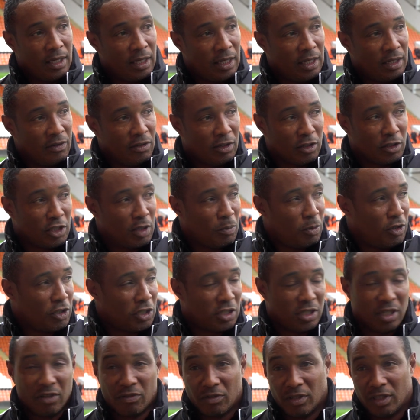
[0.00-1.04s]
and as long as you put a
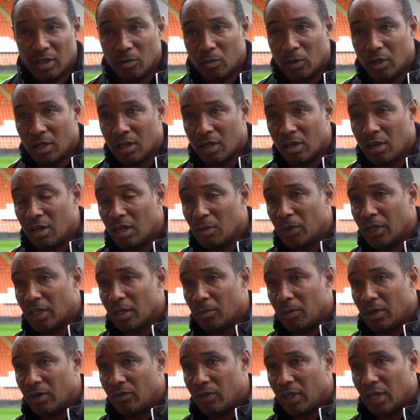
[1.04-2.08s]
shift in and work hard and be
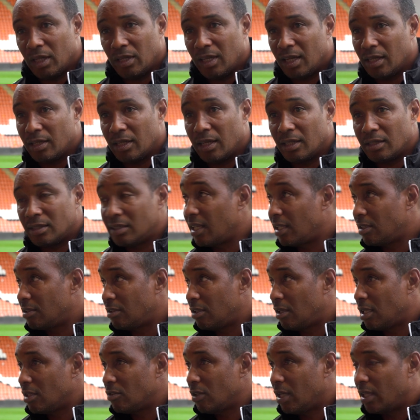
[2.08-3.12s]
competitive, they'll
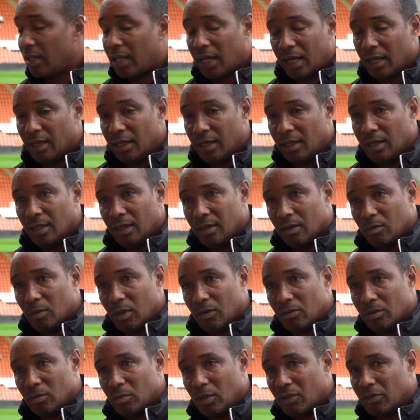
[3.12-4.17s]
tolerate that,
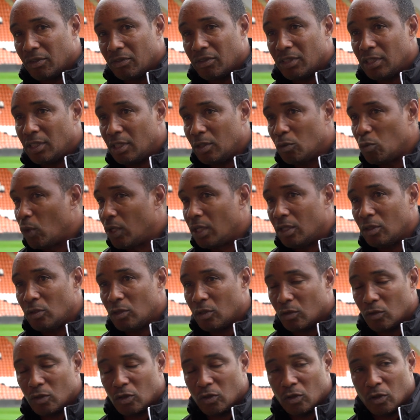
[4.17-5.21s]
whether we win,
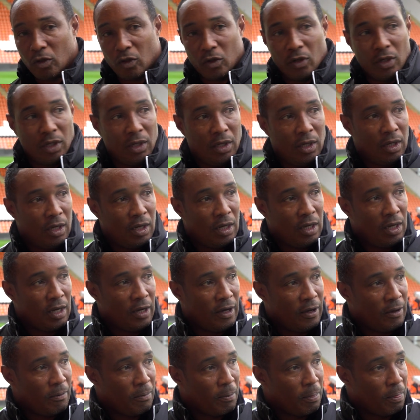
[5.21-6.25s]
lose or draw.
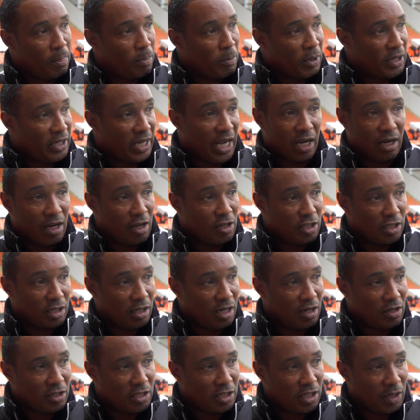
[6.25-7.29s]
Um, but yeah, last
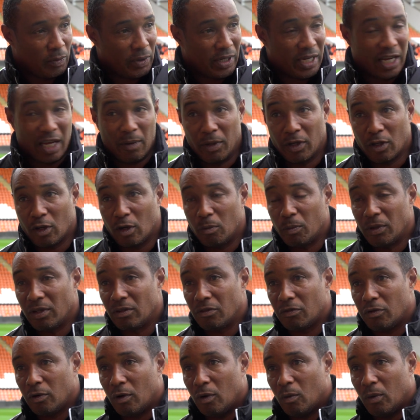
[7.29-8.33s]
last year we came in, got
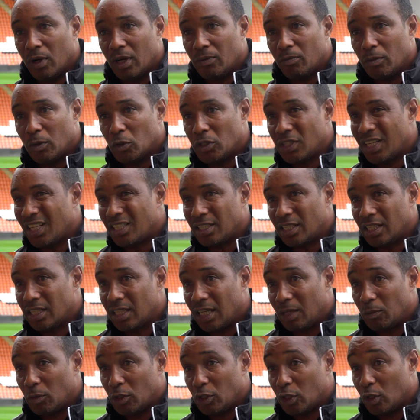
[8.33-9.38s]
beat 4-1. We were chasing the
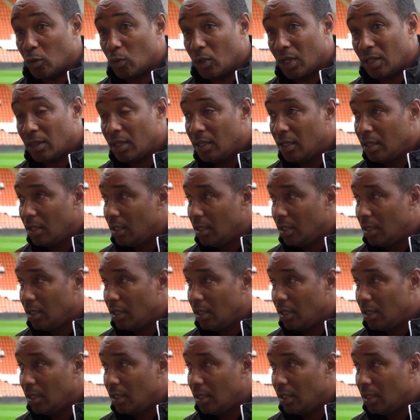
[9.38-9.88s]
game with 2-1